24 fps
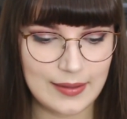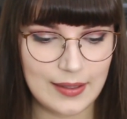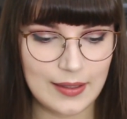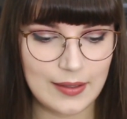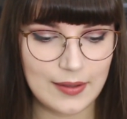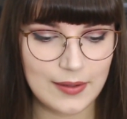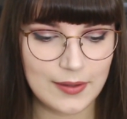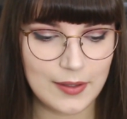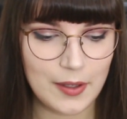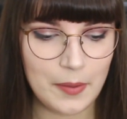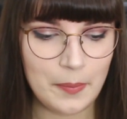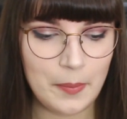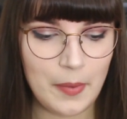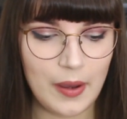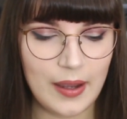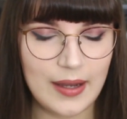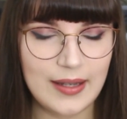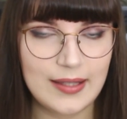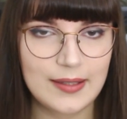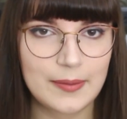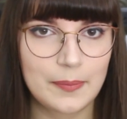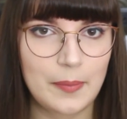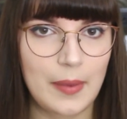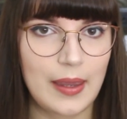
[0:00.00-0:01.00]
that some
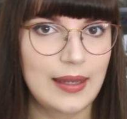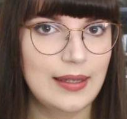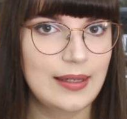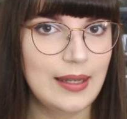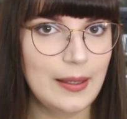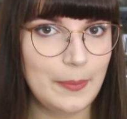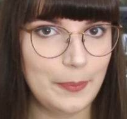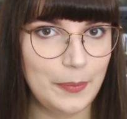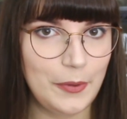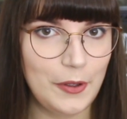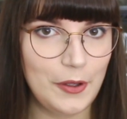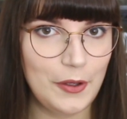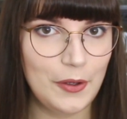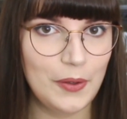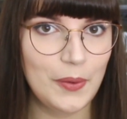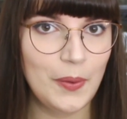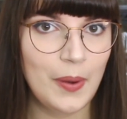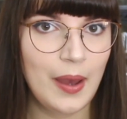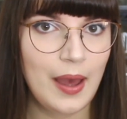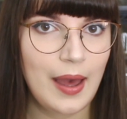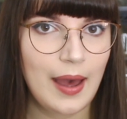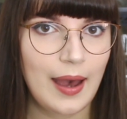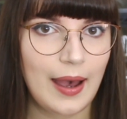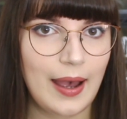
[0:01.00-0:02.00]
mice may nip you,